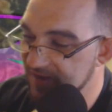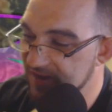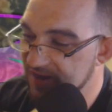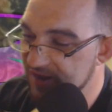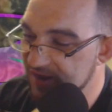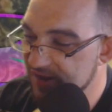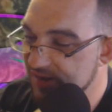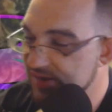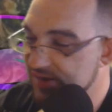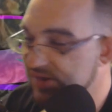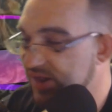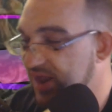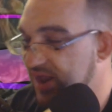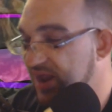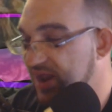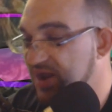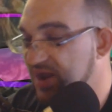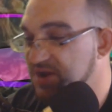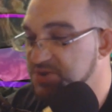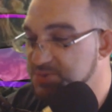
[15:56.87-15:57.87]
it is
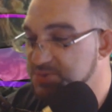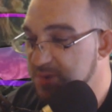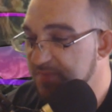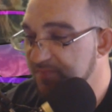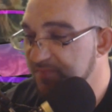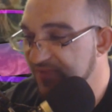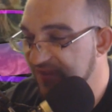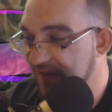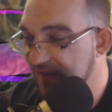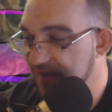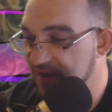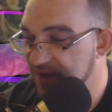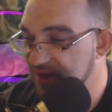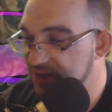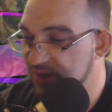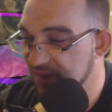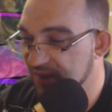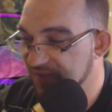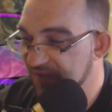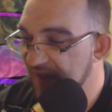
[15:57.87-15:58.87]
a
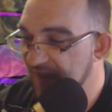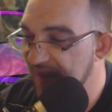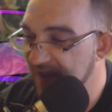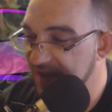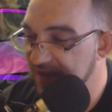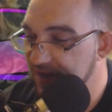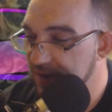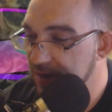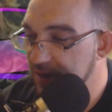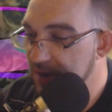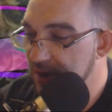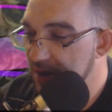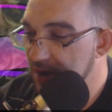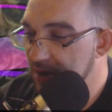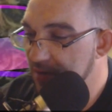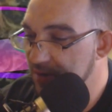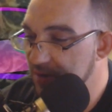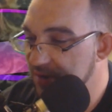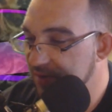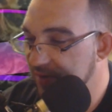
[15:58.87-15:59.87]
it's a tank,
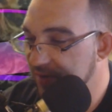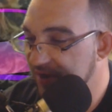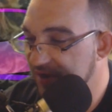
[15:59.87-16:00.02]
which